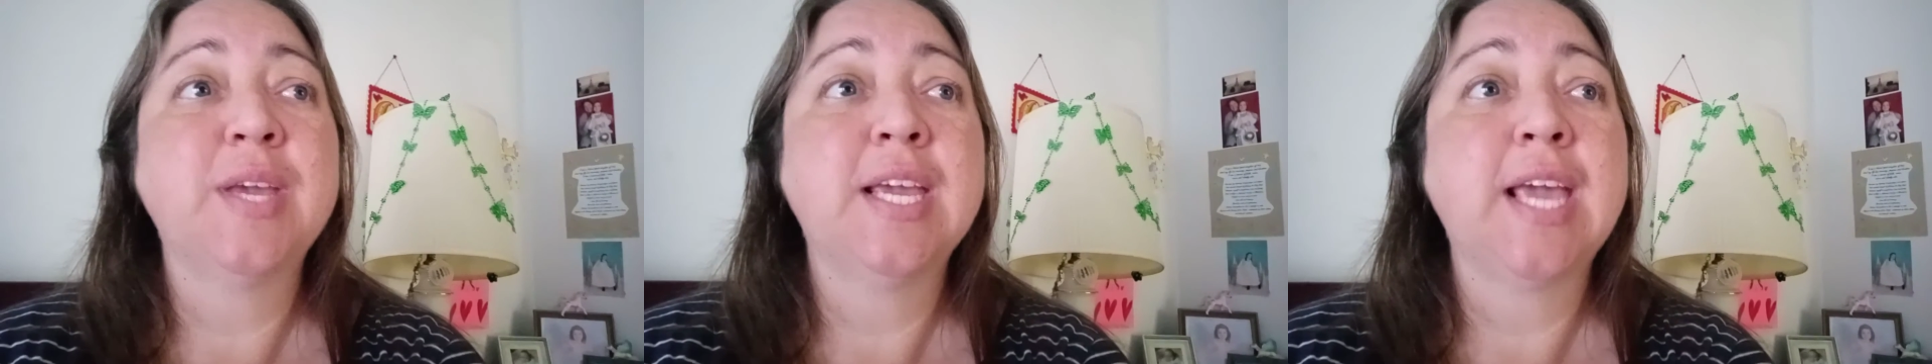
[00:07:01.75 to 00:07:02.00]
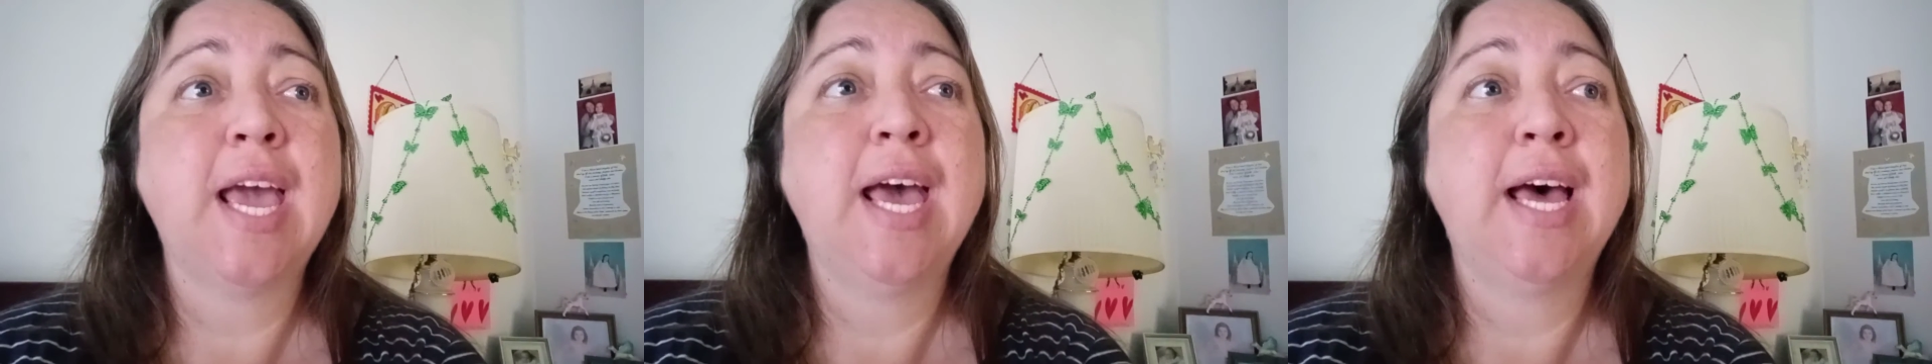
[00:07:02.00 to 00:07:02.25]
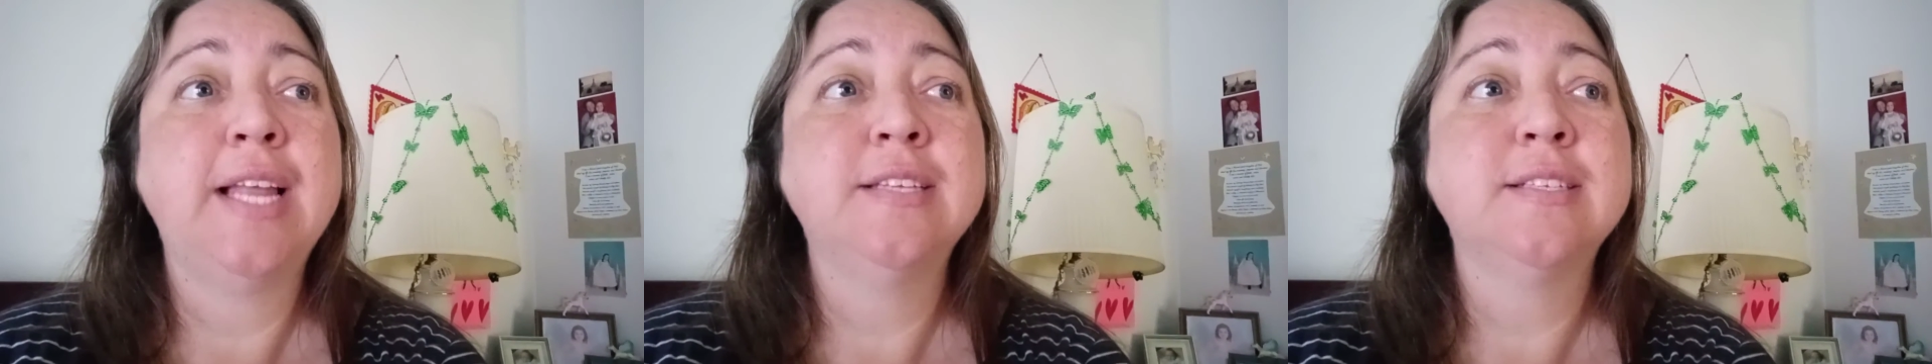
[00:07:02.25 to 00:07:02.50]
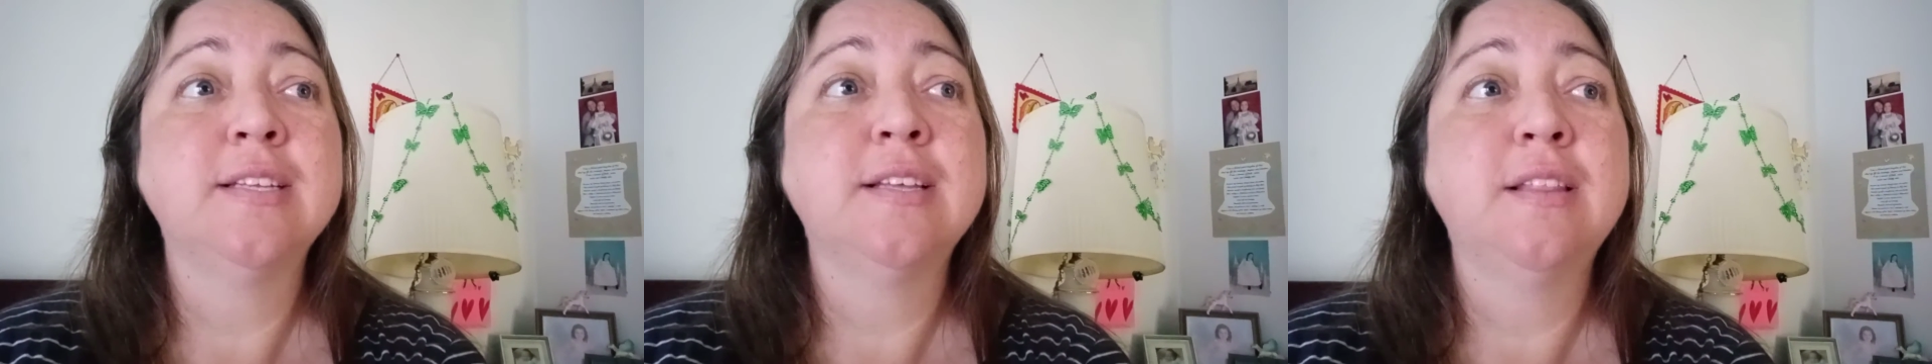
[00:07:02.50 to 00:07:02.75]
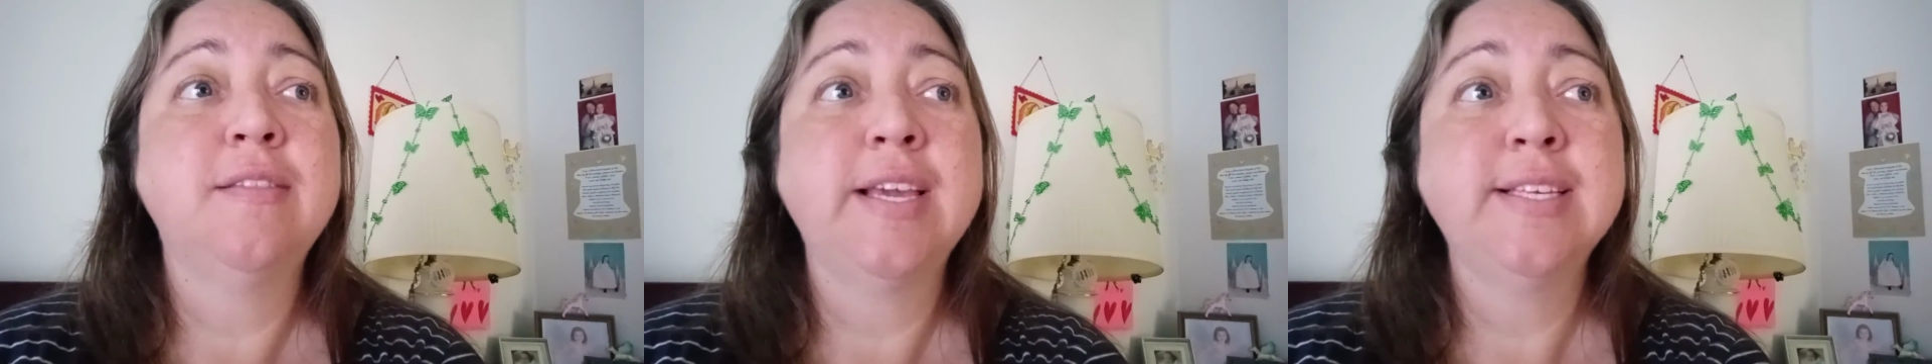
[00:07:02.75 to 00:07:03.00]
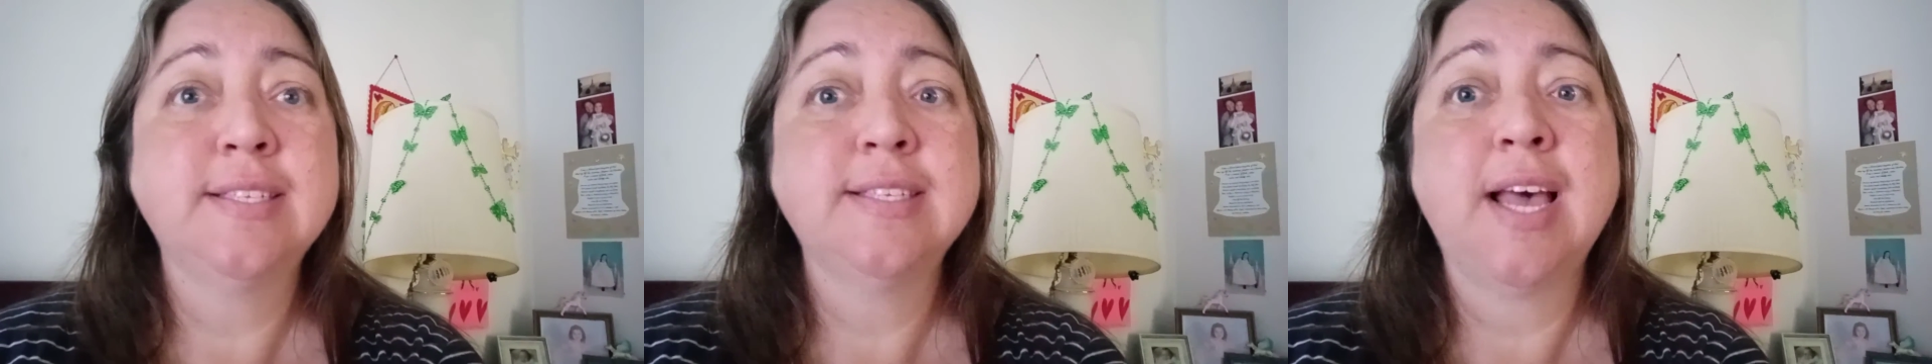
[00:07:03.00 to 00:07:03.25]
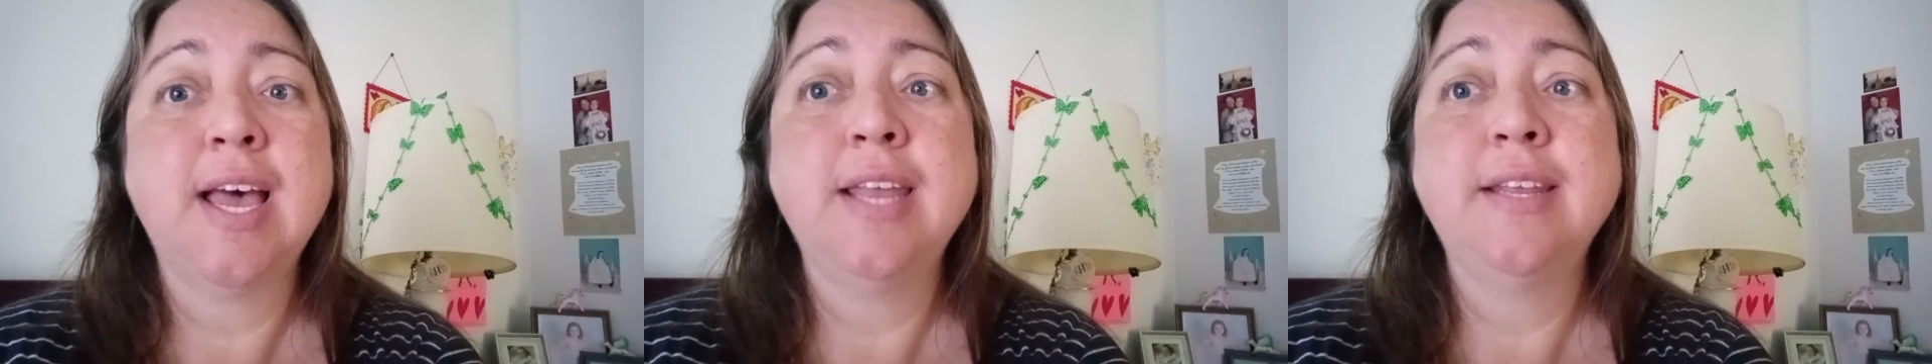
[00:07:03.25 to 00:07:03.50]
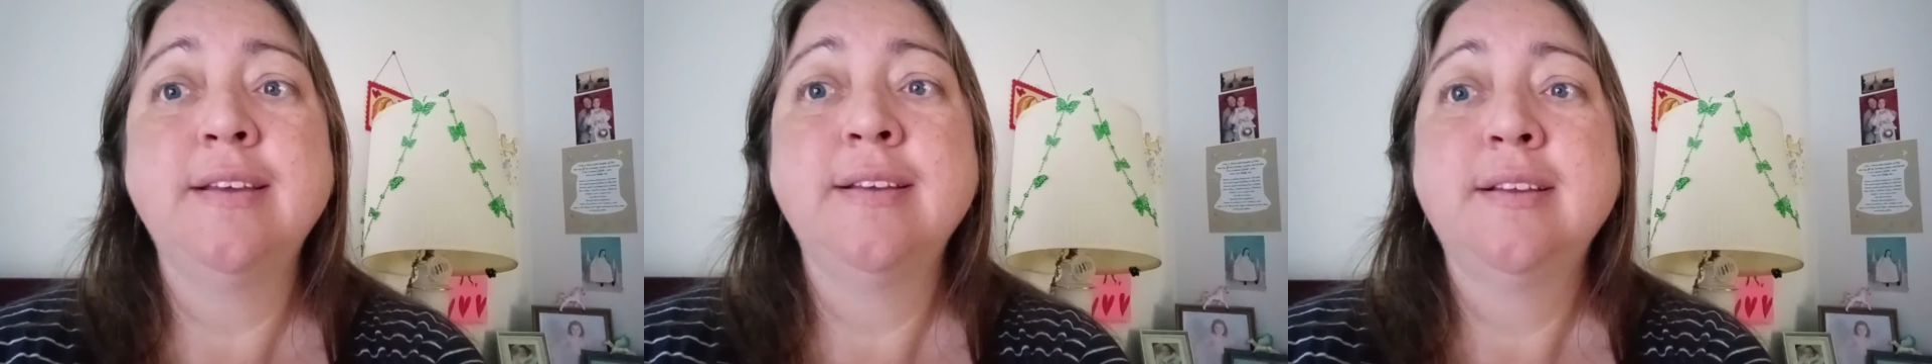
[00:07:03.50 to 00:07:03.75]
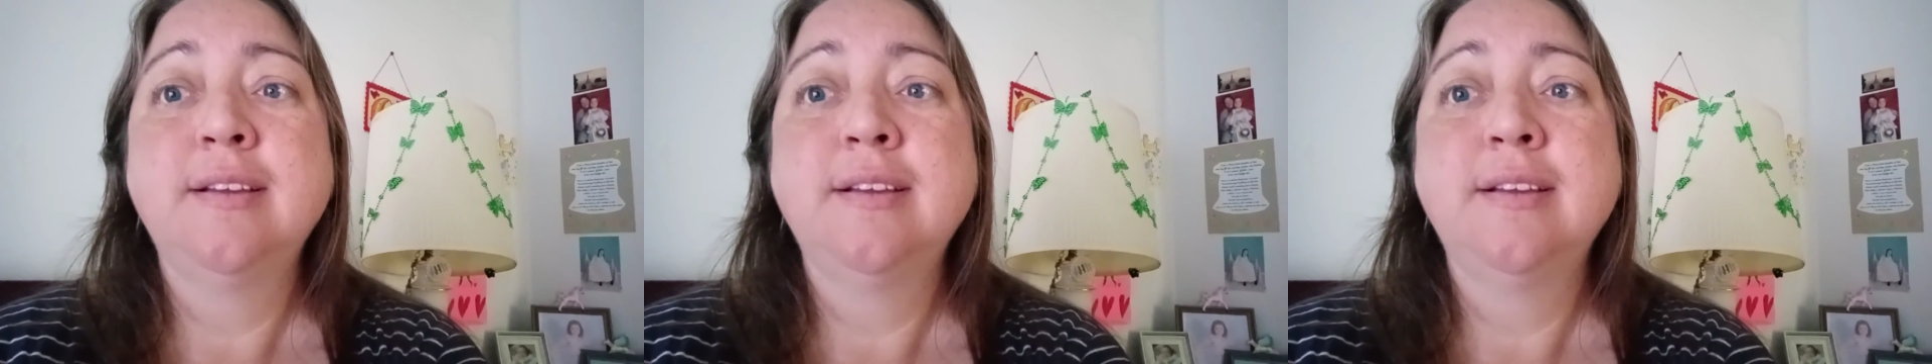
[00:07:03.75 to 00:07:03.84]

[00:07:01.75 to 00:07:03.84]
week, and they said,